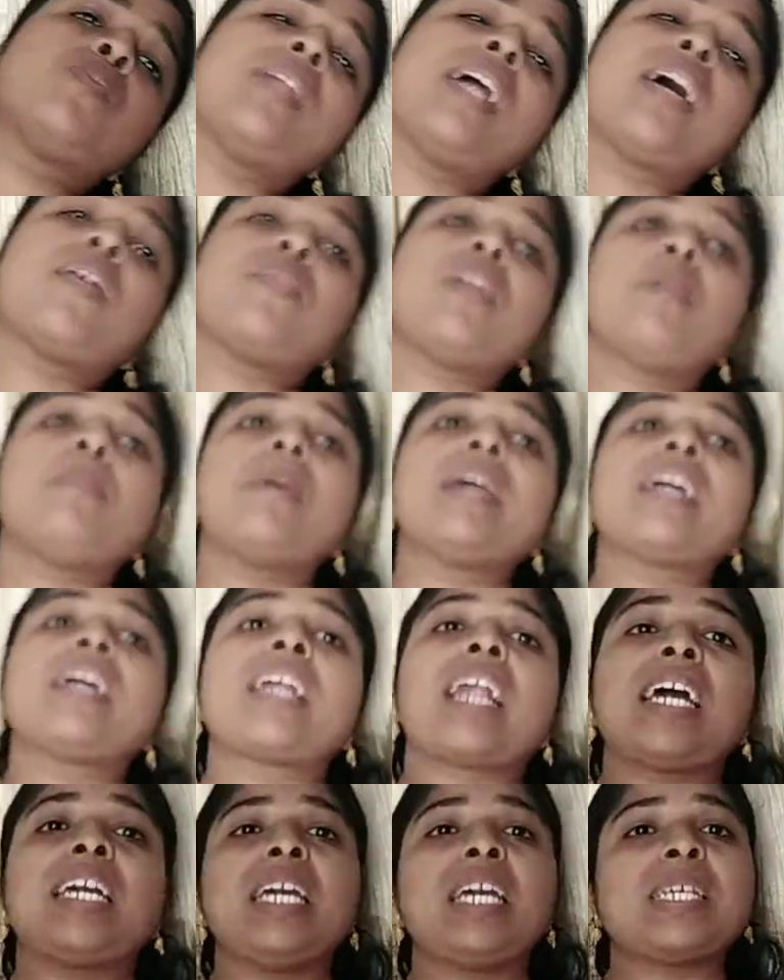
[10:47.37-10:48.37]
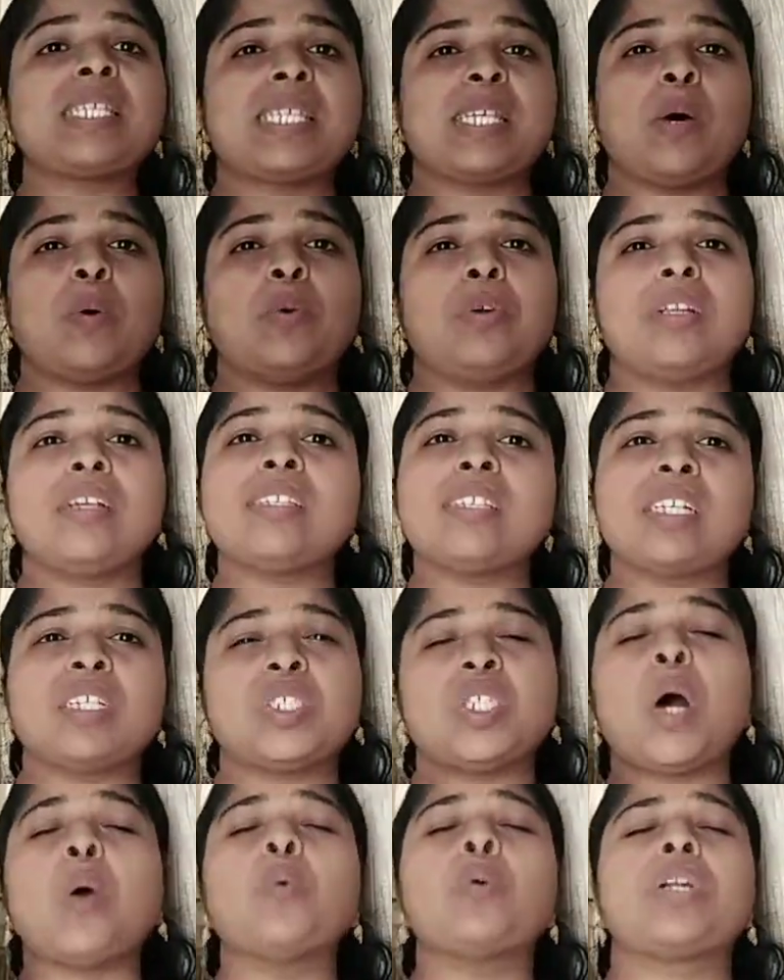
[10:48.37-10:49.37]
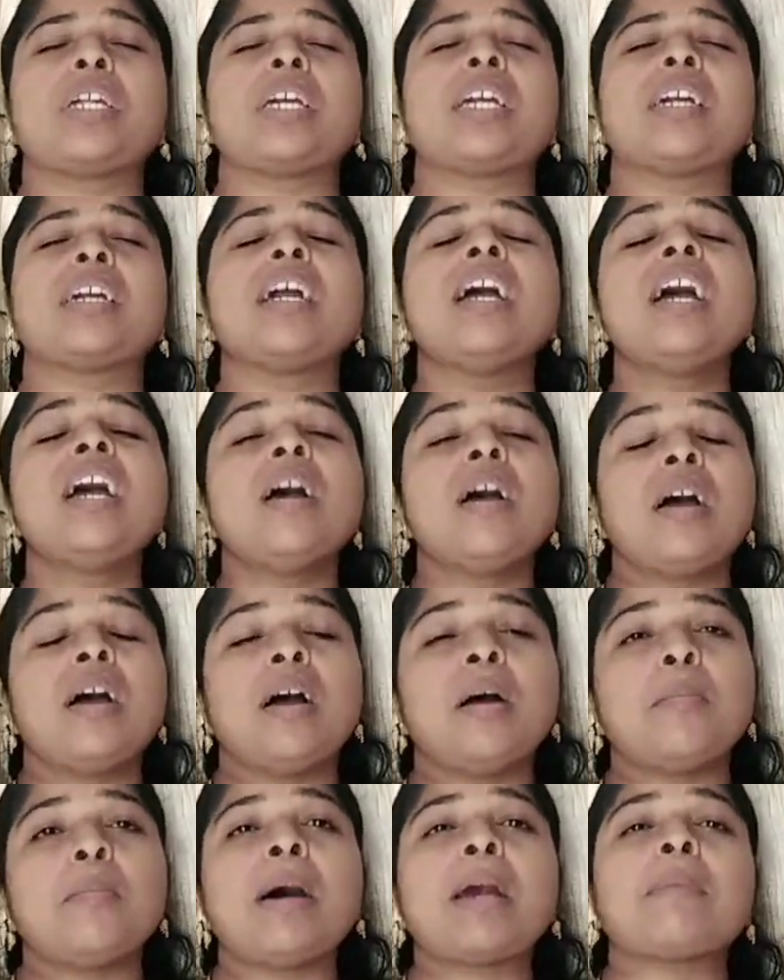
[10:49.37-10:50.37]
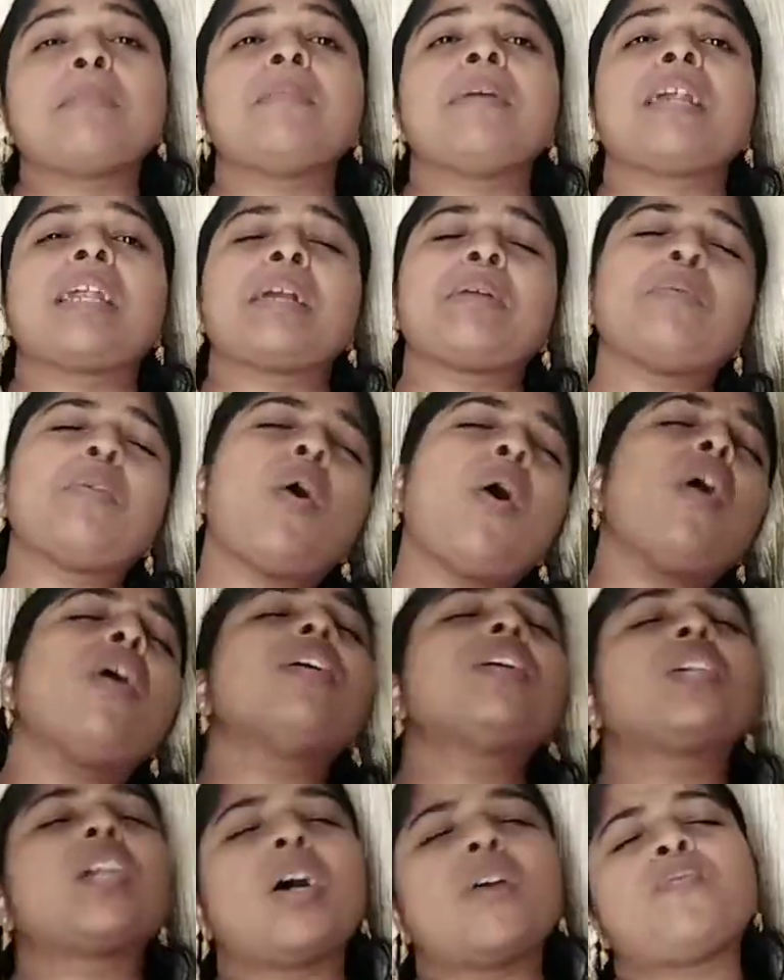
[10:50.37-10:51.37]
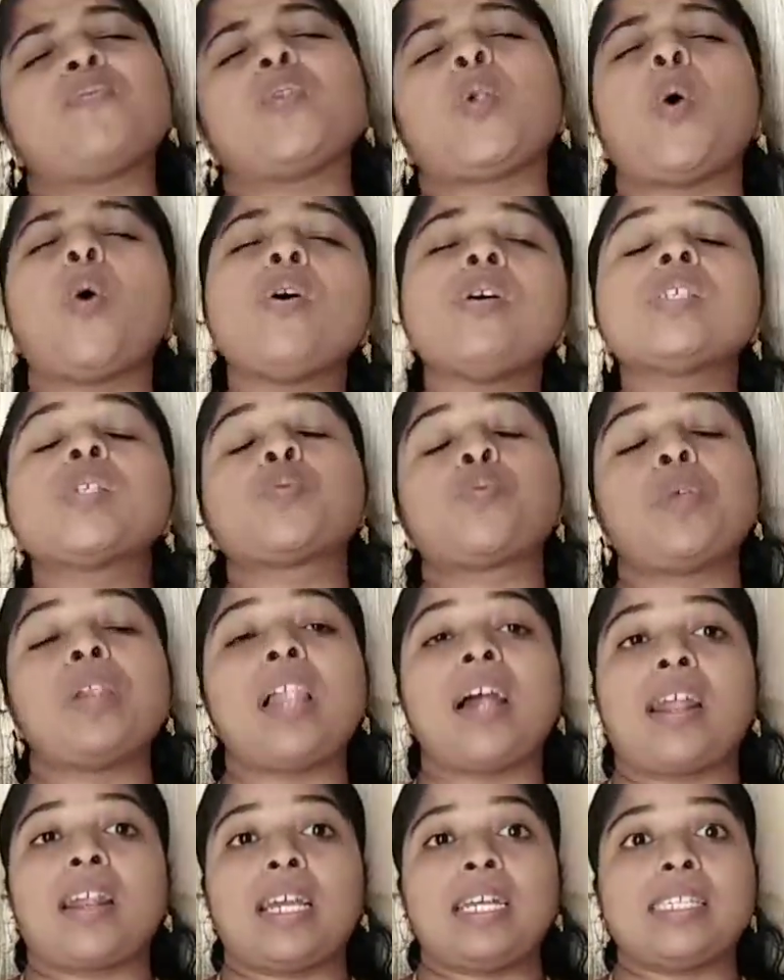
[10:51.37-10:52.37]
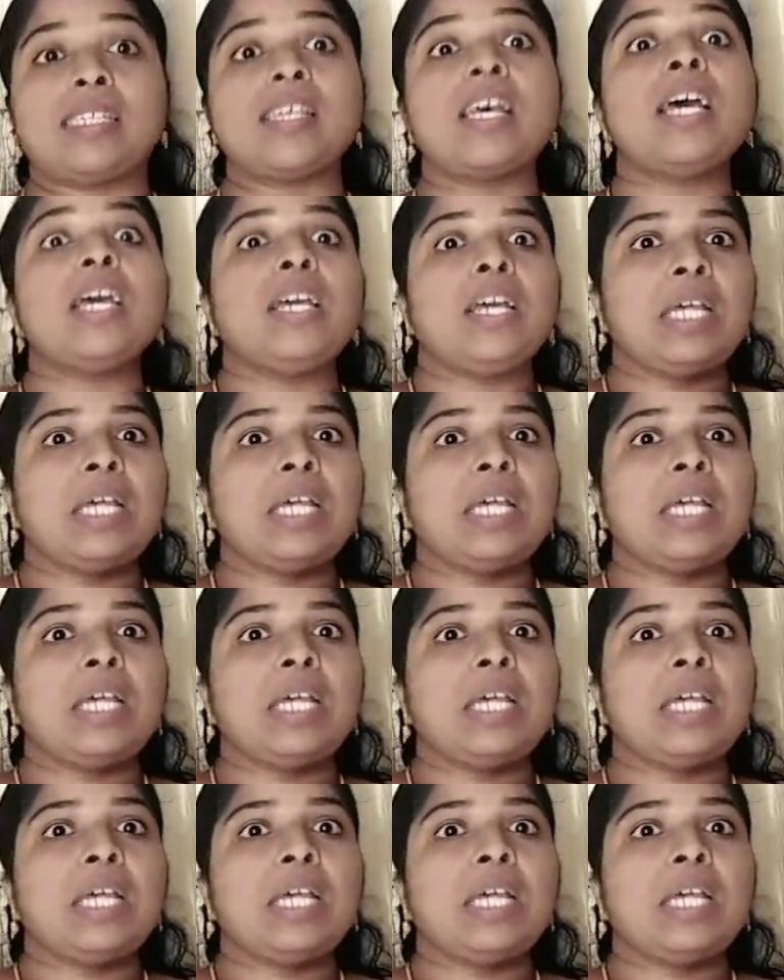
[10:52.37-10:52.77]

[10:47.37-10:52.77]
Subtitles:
there will be crying sound, is it, shouting, murmuring, lot of noise will arise.